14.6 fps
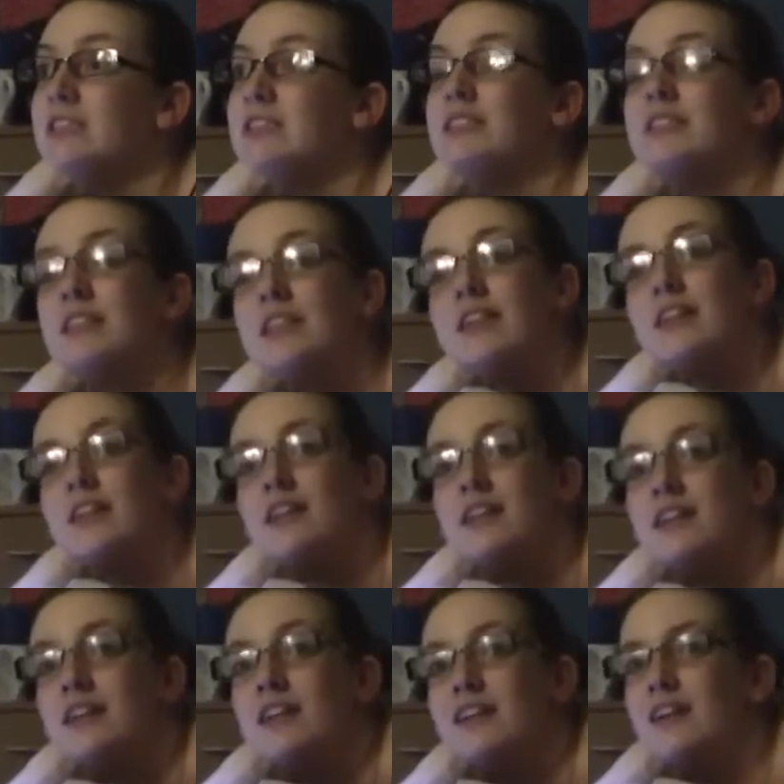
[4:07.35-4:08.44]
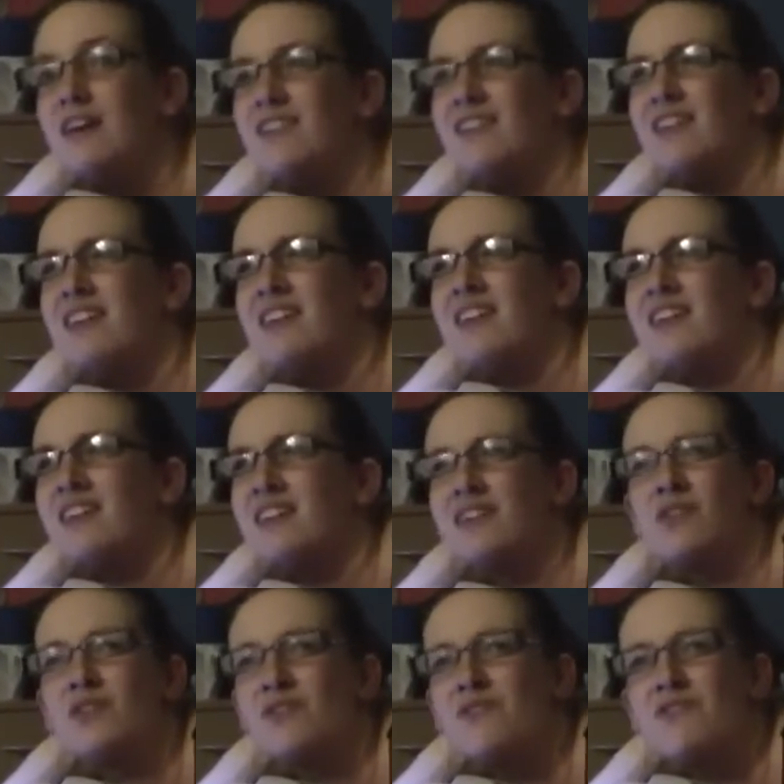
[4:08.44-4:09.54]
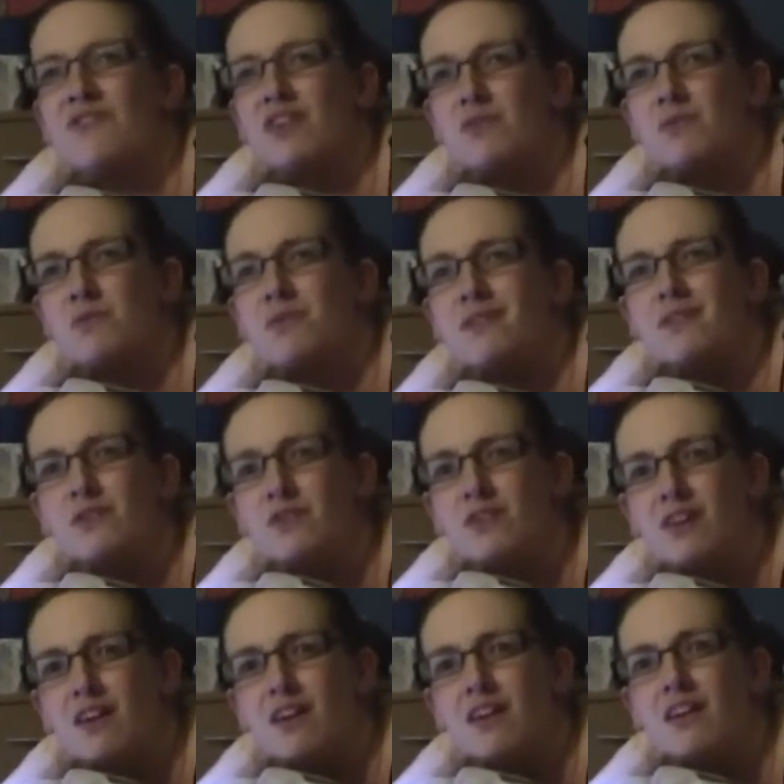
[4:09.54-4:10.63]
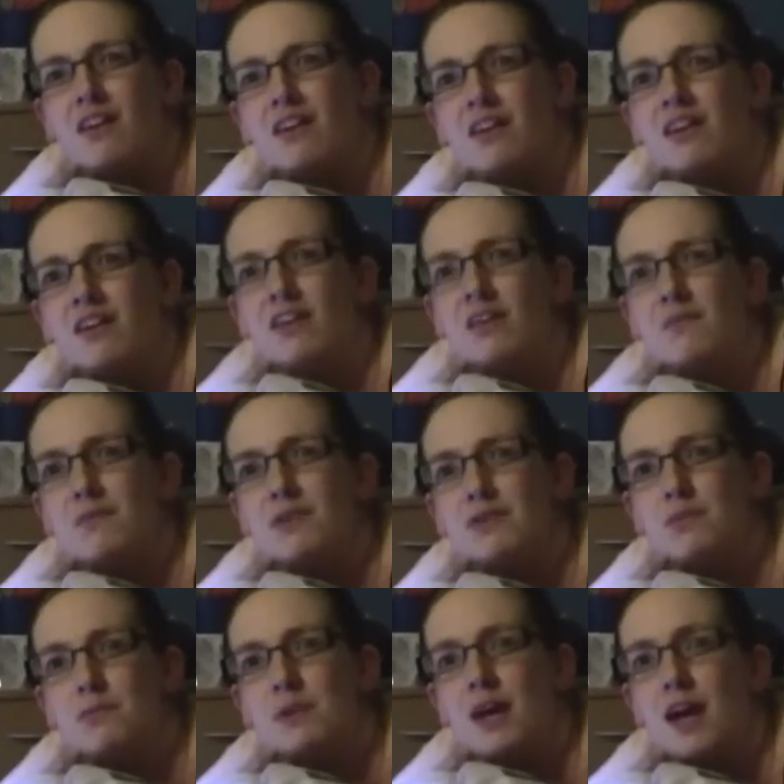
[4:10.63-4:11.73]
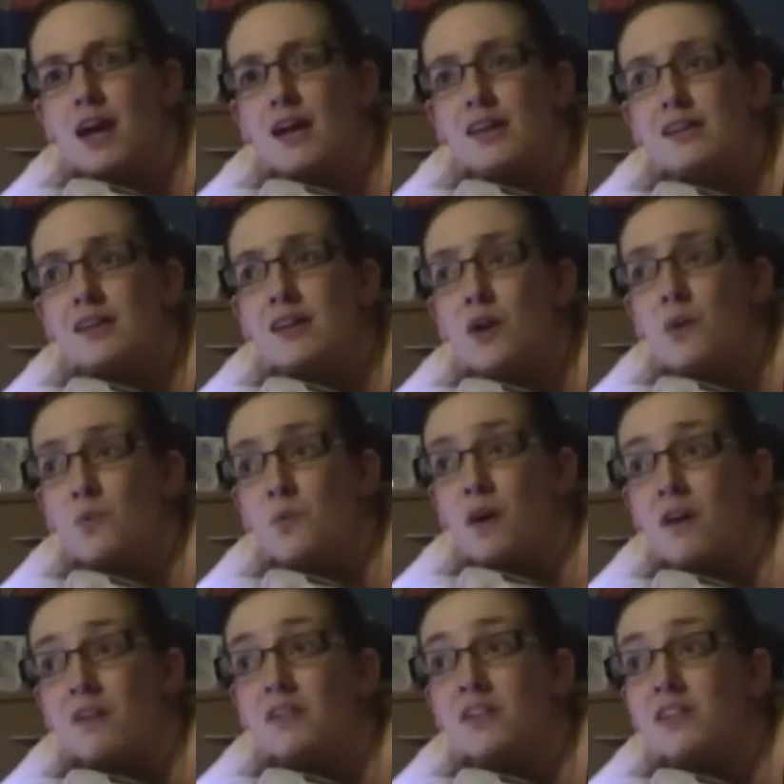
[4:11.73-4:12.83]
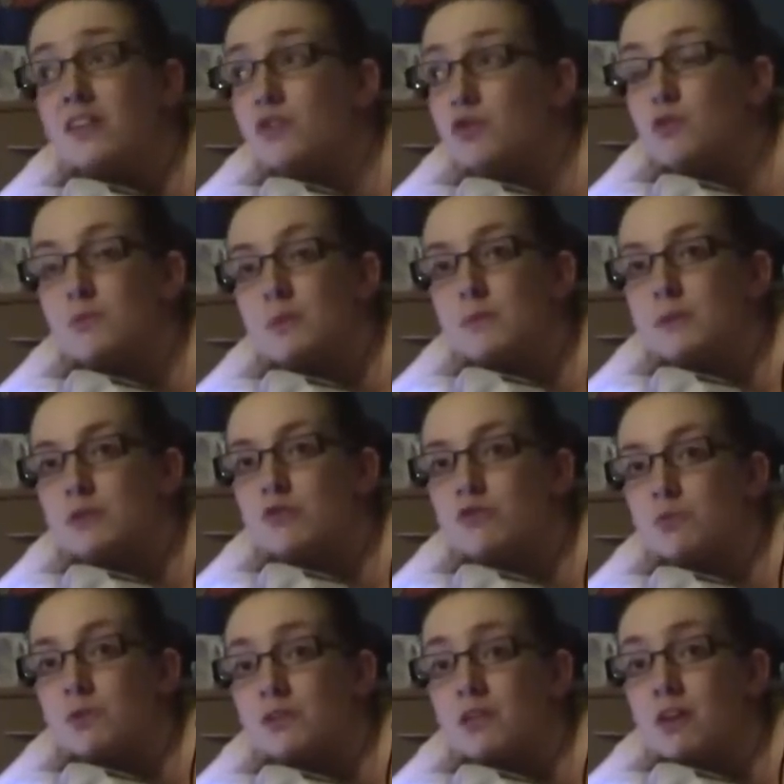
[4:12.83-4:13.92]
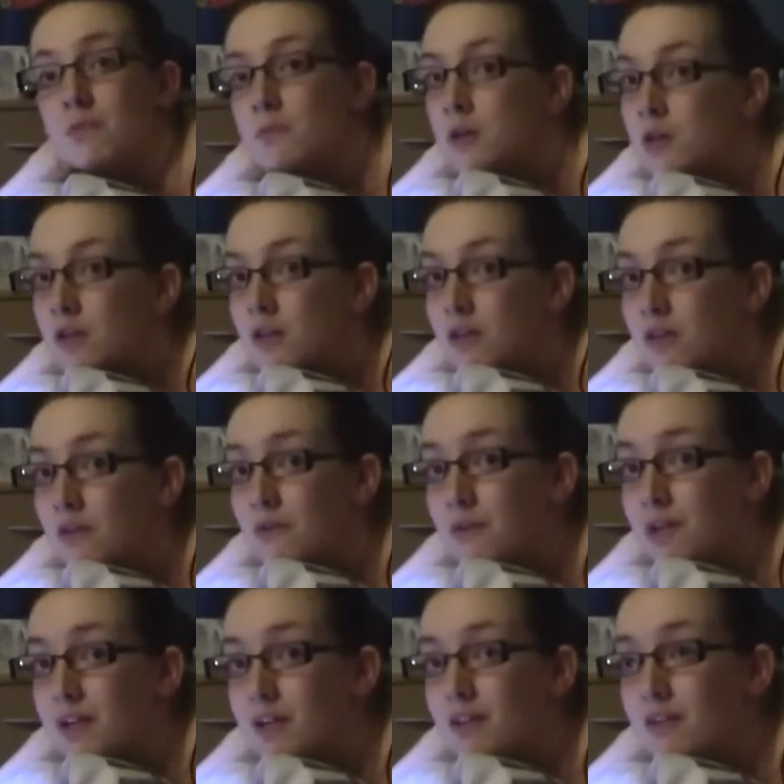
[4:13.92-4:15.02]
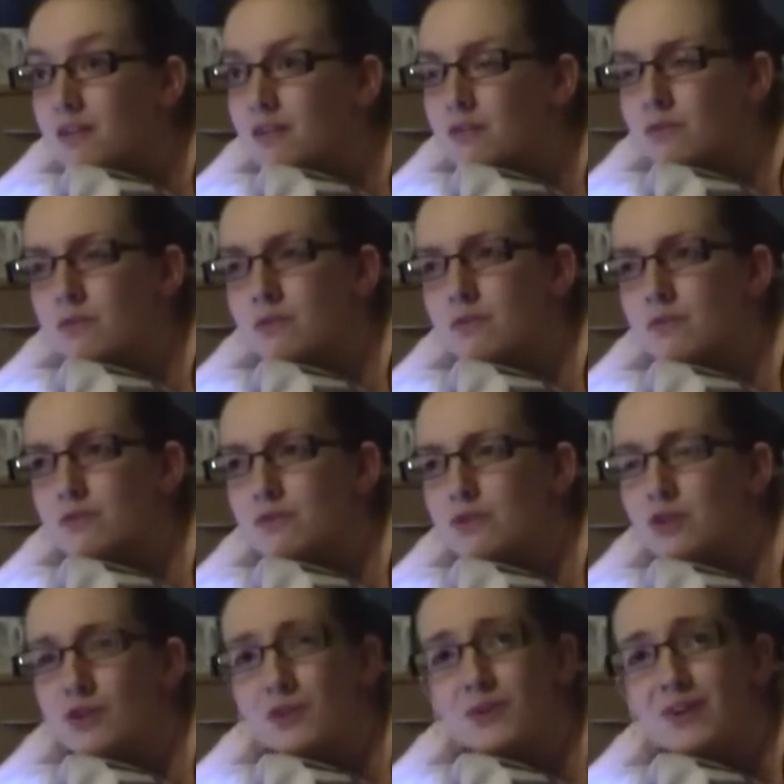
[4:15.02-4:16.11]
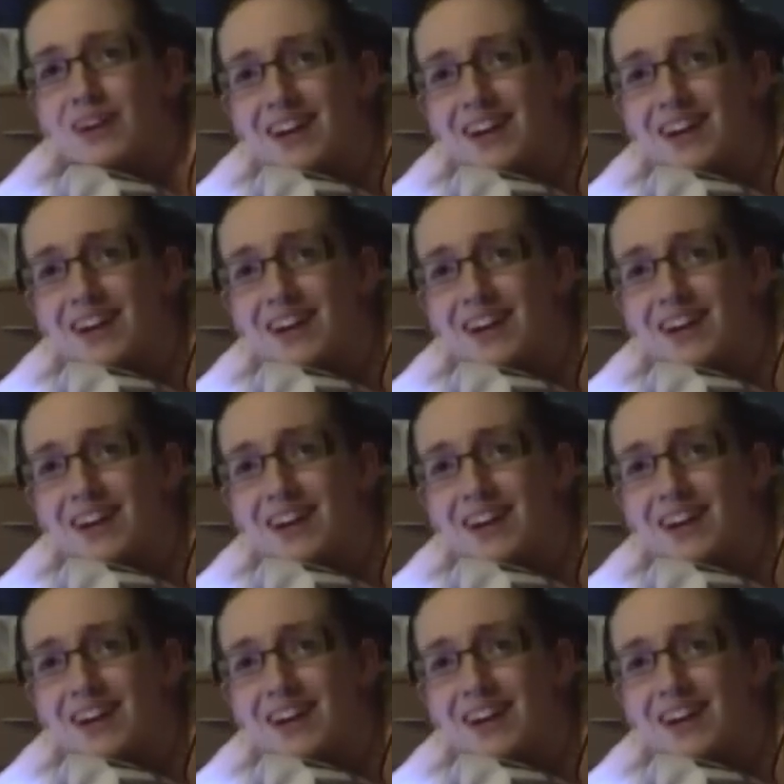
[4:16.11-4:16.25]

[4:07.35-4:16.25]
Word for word: Oh, I wish I had that. and I was like, fuck, what do I know, yeah. What's up your head? One, too many pictures at one time. Three, two.